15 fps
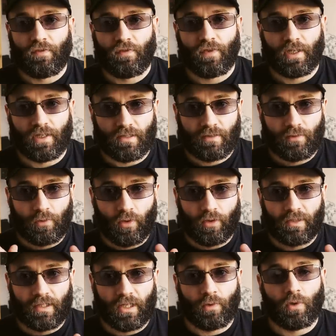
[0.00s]
and fingers
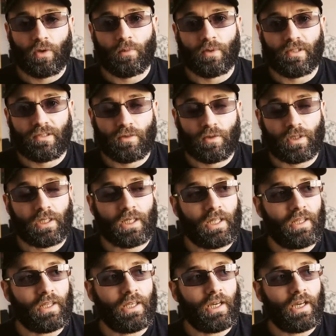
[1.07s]
crossed I won't be stuck
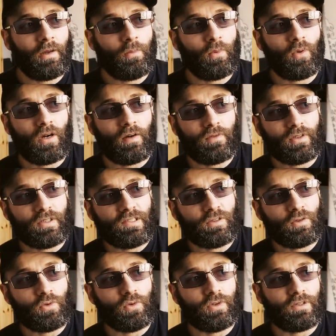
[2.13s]
at the airport. I've heard
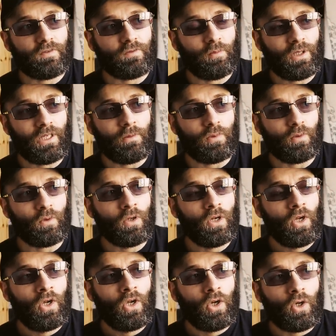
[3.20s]
stories of people
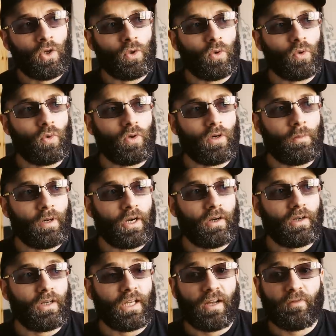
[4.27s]
who
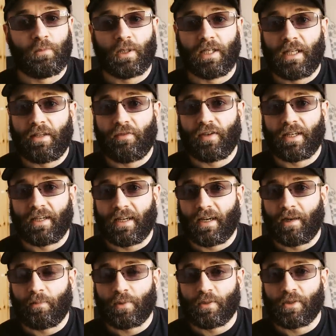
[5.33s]
apparently have been living
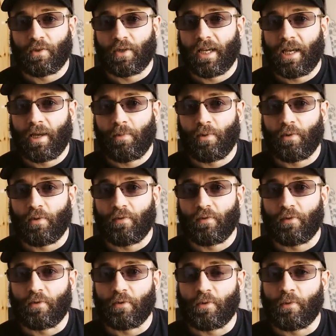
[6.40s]
at Pudong Airport
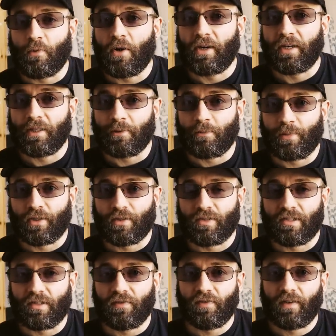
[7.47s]
for a while
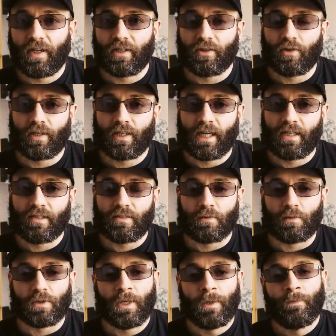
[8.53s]
because their flight got
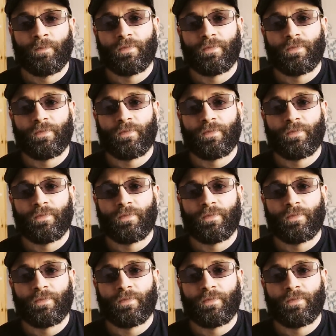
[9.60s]
cancelled.